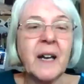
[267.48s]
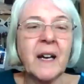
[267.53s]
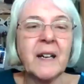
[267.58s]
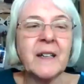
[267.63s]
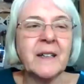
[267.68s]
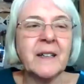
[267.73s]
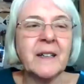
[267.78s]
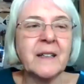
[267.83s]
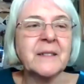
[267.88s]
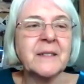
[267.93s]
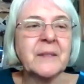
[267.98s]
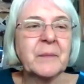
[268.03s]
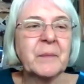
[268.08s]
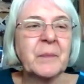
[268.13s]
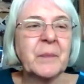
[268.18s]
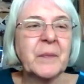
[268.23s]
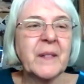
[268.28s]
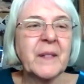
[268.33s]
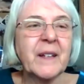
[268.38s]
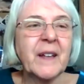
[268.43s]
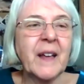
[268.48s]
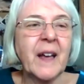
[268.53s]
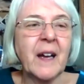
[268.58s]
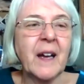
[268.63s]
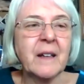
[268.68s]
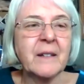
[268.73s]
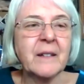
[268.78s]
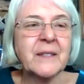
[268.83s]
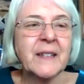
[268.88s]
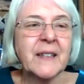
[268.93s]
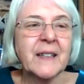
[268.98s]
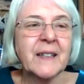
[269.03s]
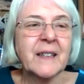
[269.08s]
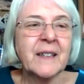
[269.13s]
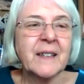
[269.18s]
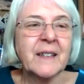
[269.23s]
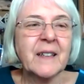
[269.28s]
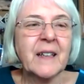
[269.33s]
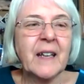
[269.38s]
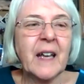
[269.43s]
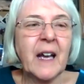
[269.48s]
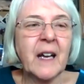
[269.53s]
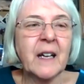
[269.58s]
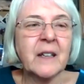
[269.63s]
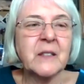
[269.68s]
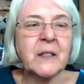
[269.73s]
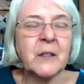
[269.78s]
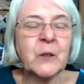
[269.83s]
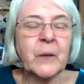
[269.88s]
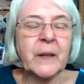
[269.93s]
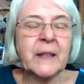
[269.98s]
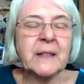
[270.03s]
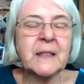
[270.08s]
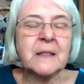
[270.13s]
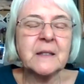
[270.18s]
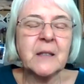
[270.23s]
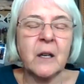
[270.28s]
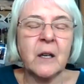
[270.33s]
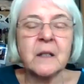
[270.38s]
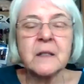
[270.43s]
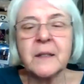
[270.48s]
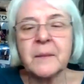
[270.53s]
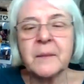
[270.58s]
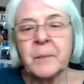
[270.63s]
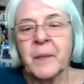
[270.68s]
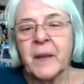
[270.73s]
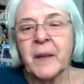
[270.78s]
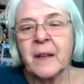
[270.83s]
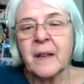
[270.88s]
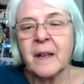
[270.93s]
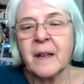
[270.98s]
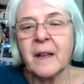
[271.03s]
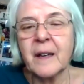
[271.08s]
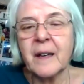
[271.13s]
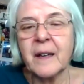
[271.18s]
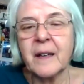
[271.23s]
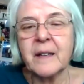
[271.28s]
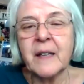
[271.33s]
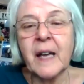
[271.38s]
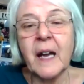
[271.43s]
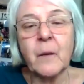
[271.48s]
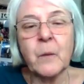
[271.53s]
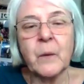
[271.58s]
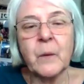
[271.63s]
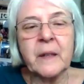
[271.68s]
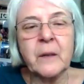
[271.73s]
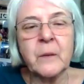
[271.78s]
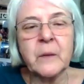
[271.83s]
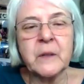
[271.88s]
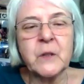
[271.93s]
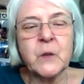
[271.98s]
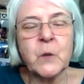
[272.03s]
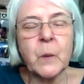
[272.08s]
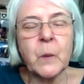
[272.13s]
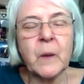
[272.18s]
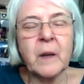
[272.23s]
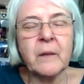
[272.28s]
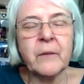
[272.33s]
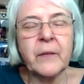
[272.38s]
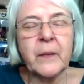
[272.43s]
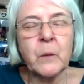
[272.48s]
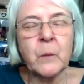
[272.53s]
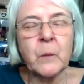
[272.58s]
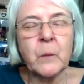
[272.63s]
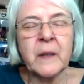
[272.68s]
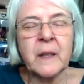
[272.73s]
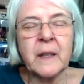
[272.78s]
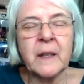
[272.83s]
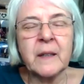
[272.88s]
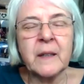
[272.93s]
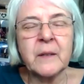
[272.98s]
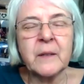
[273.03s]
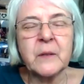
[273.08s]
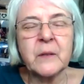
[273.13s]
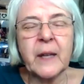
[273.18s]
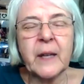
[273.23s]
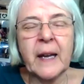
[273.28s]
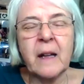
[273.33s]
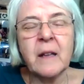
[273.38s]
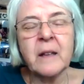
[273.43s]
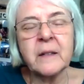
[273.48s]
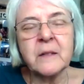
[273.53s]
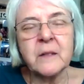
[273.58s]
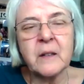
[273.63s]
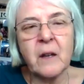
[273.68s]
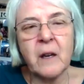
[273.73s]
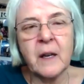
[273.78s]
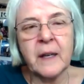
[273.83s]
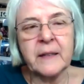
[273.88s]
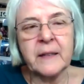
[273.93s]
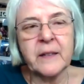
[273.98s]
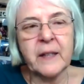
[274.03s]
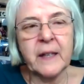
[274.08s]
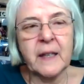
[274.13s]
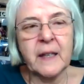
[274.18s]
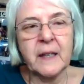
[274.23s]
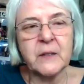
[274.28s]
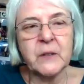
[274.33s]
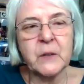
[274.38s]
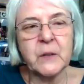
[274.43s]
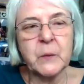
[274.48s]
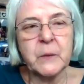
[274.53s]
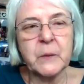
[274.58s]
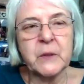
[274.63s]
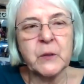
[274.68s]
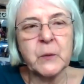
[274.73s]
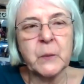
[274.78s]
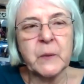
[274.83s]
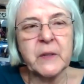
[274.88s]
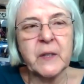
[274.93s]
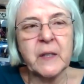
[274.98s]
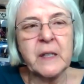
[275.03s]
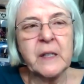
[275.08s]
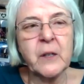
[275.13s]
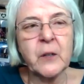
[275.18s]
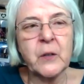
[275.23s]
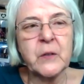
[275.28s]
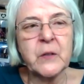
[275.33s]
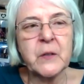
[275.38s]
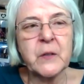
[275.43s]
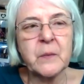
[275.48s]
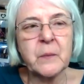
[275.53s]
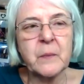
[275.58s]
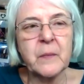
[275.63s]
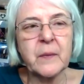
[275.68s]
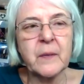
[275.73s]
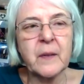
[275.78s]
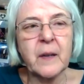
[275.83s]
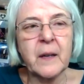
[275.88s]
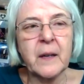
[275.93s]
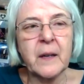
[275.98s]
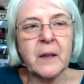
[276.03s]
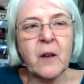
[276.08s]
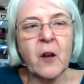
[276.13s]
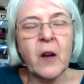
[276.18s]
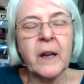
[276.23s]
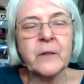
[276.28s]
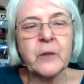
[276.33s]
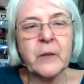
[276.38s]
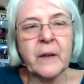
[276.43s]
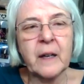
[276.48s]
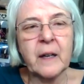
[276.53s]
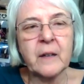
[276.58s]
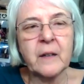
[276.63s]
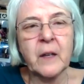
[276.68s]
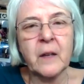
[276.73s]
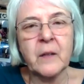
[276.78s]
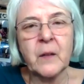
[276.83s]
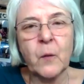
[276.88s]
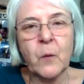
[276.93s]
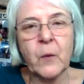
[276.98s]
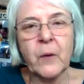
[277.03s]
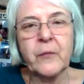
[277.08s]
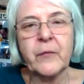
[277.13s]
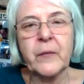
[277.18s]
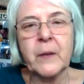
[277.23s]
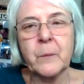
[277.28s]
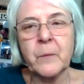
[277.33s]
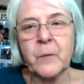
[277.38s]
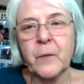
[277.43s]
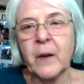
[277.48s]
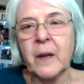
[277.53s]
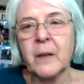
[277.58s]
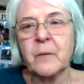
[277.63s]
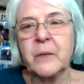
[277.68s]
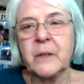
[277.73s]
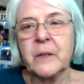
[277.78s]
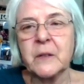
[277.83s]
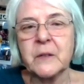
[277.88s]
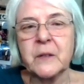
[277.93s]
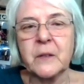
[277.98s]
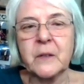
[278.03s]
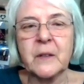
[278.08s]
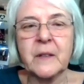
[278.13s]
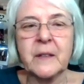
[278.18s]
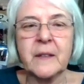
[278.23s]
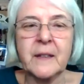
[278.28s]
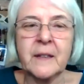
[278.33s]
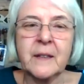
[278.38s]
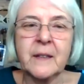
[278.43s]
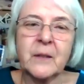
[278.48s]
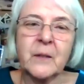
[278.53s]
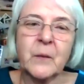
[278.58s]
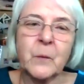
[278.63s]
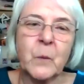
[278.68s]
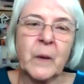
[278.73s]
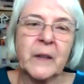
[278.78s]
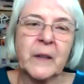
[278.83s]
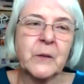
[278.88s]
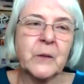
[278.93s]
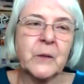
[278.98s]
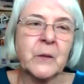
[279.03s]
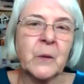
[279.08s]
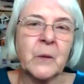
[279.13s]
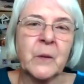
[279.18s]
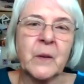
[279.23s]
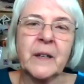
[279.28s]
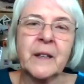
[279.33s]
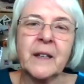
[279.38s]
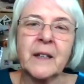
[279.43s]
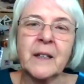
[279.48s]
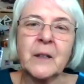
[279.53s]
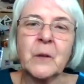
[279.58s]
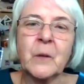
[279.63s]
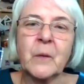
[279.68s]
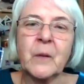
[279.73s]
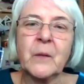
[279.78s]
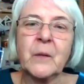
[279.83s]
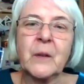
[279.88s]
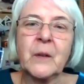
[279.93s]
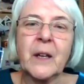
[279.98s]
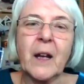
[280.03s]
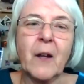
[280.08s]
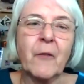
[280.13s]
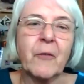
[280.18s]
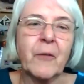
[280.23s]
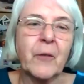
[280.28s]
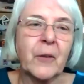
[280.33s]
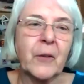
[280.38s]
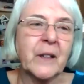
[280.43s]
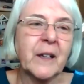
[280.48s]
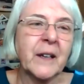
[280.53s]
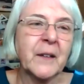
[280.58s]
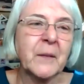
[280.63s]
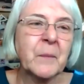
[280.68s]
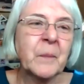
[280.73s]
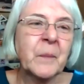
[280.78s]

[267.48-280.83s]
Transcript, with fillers: he did. Yeah, gags and crazy songs. Uh, yeah, when he was 12, he won a talent contest, which was a year's uh, contract on the Orpheum Vaudeville circuit in Western Oregon and Northern California.